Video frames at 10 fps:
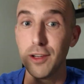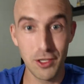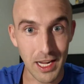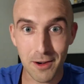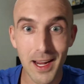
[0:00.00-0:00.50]

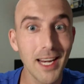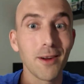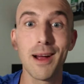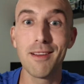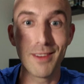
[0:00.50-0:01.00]
generating
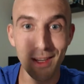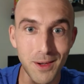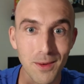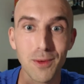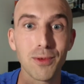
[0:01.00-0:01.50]

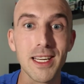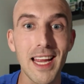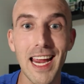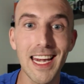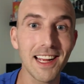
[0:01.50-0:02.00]
revenue,
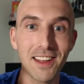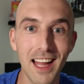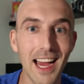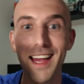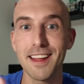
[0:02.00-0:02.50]
retaining
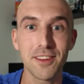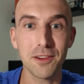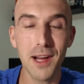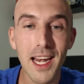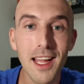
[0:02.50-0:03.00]
clients,
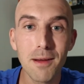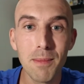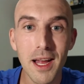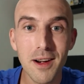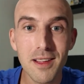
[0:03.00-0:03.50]
creating a
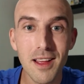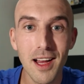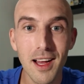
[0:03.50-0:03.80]
better